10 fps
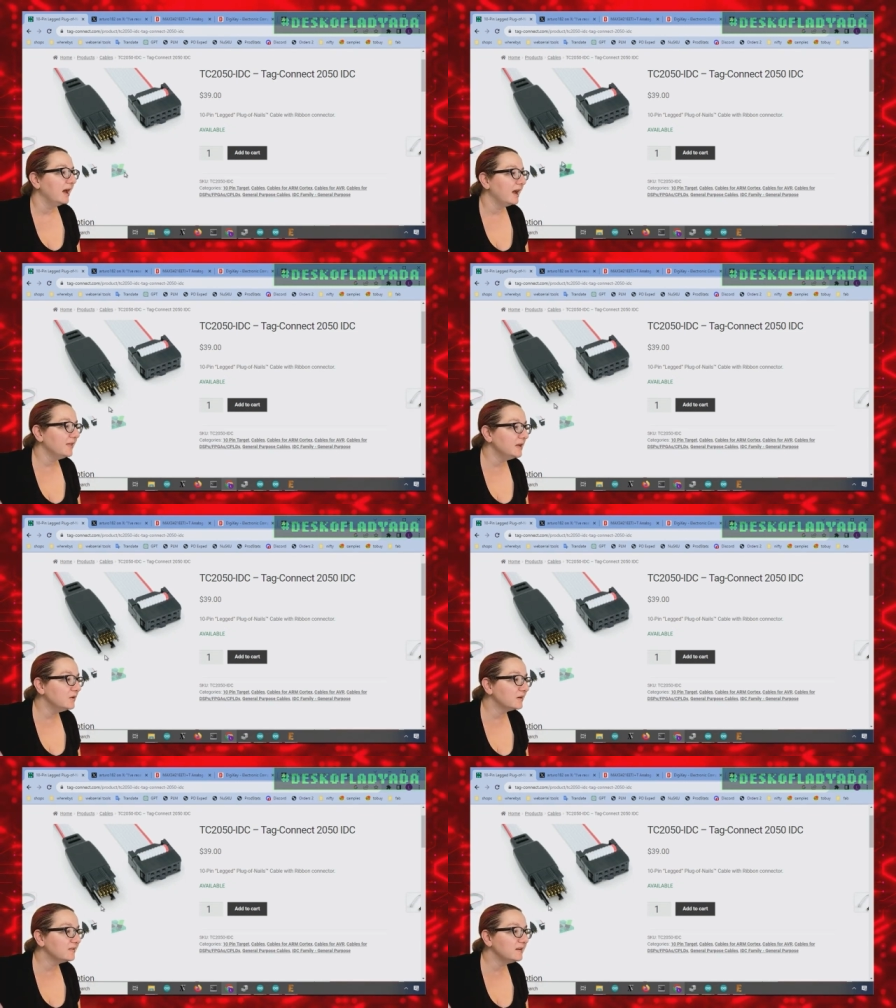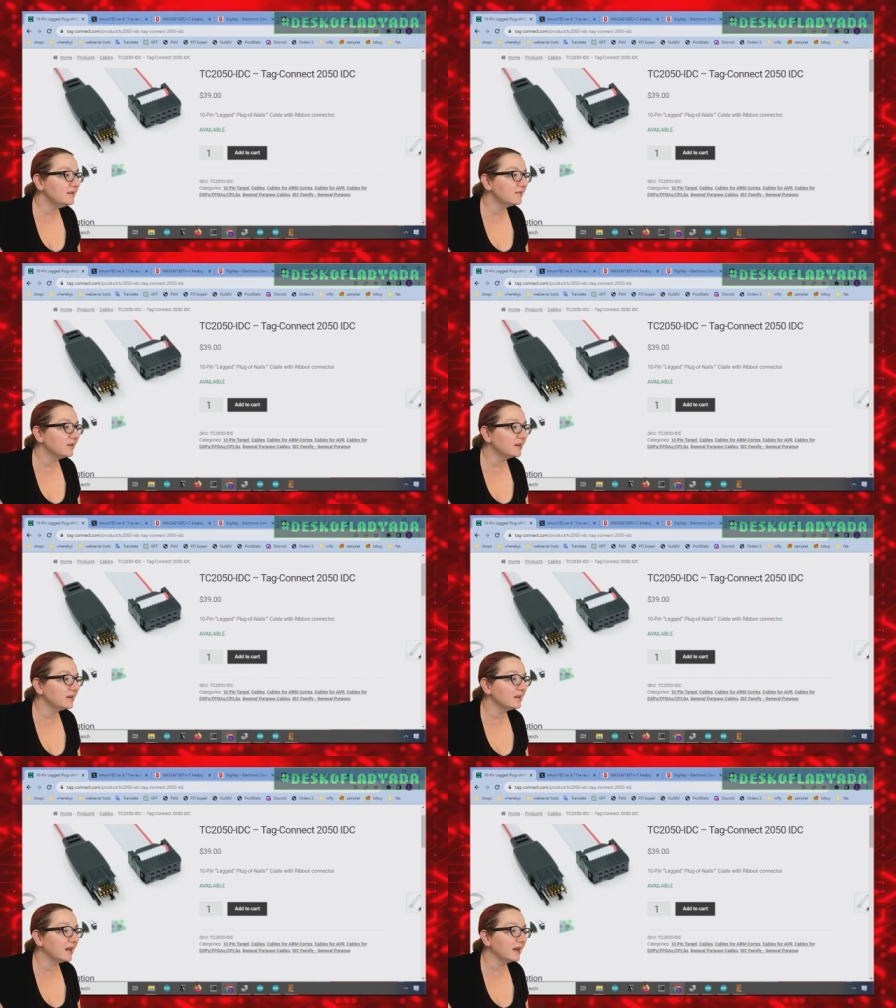And then you can see these are
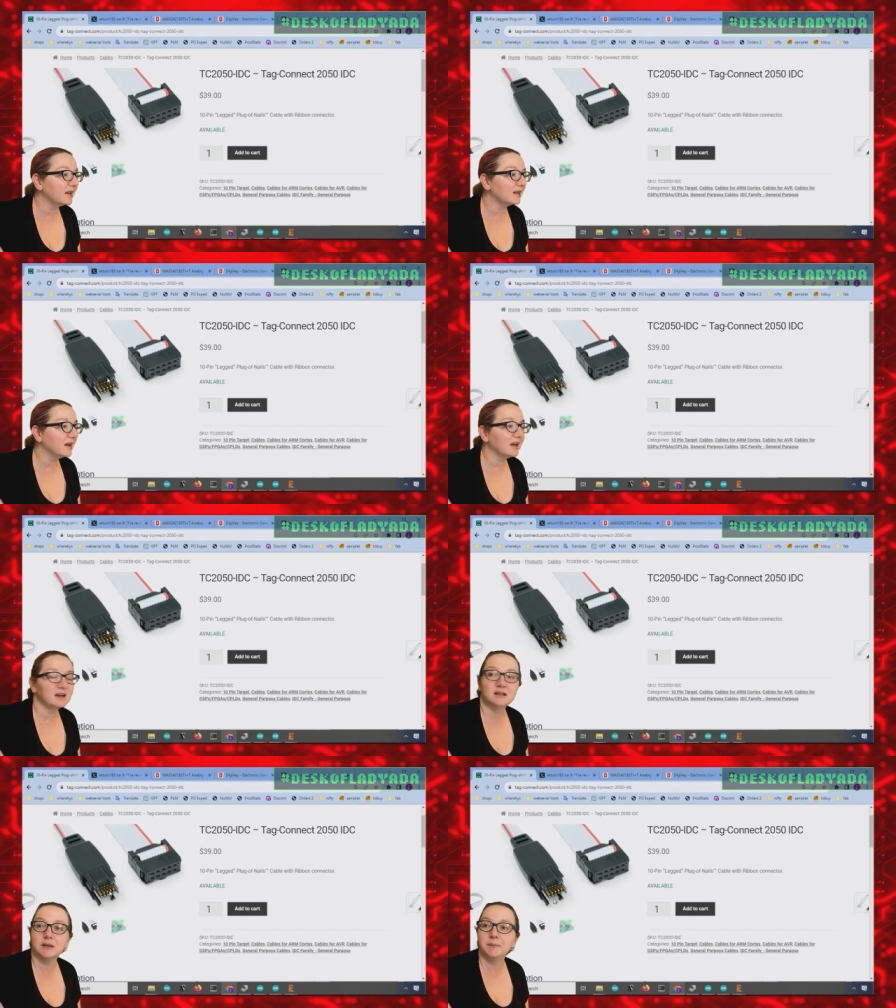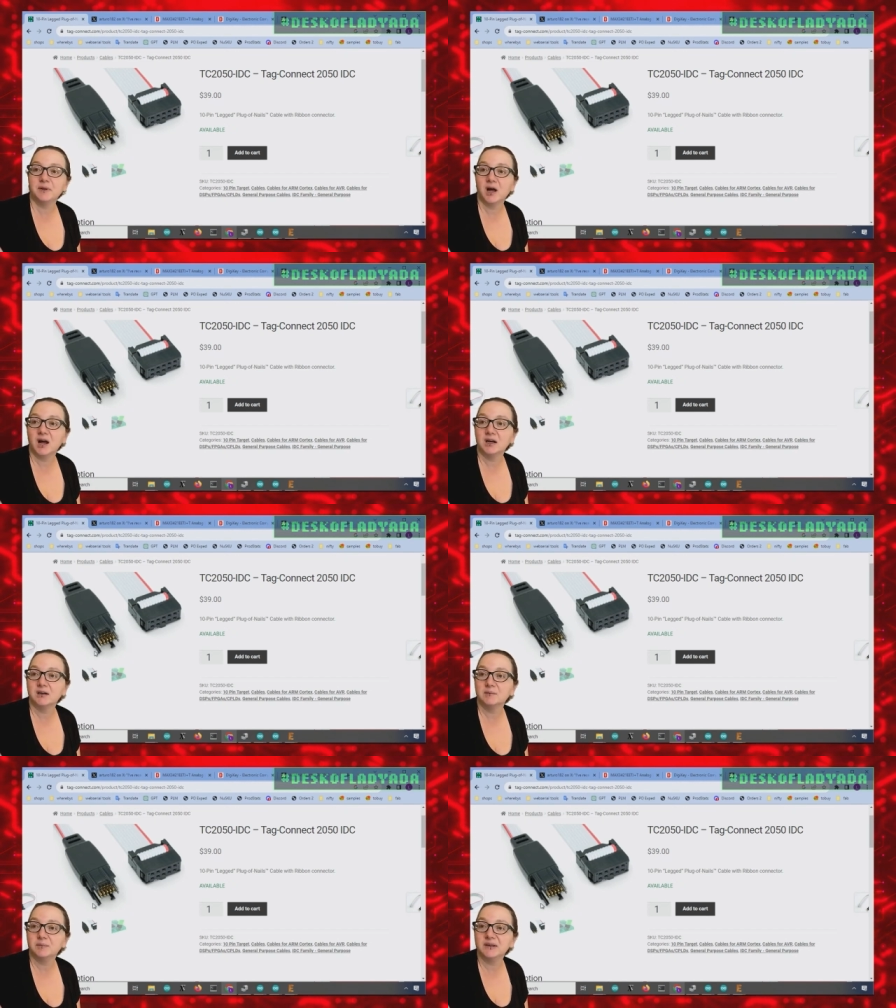little like uh, clip
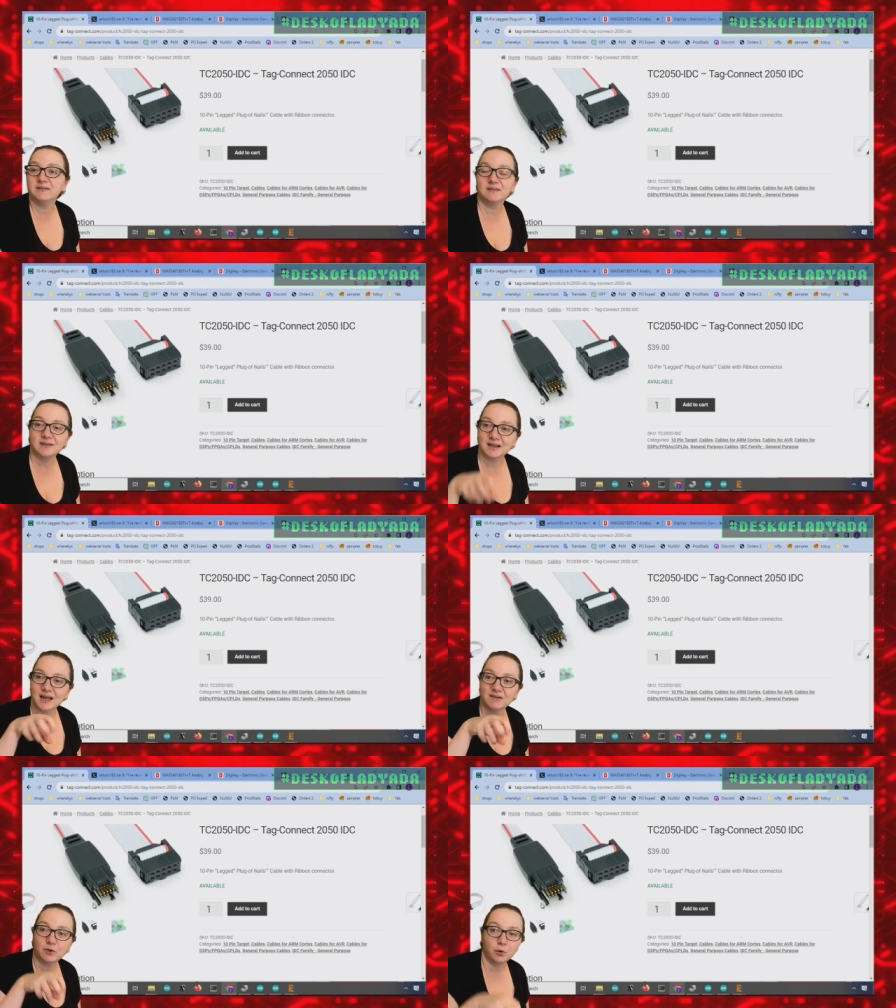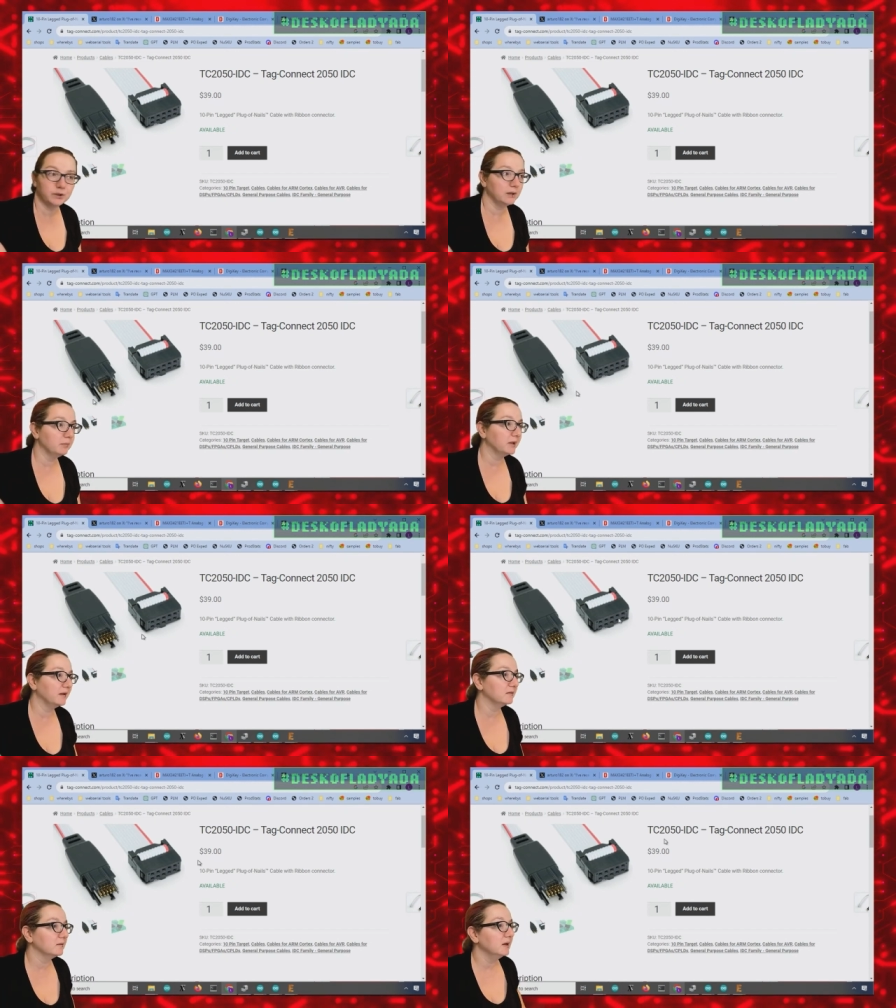lock pieces that kind of hold it in
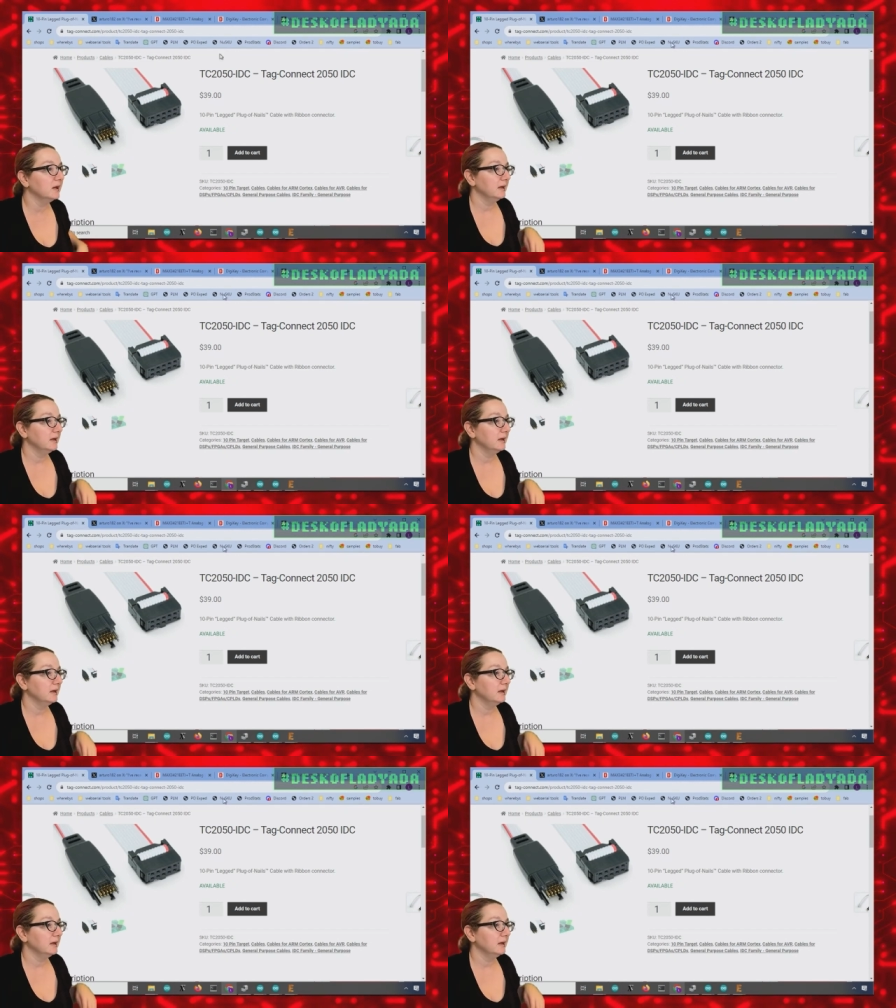place.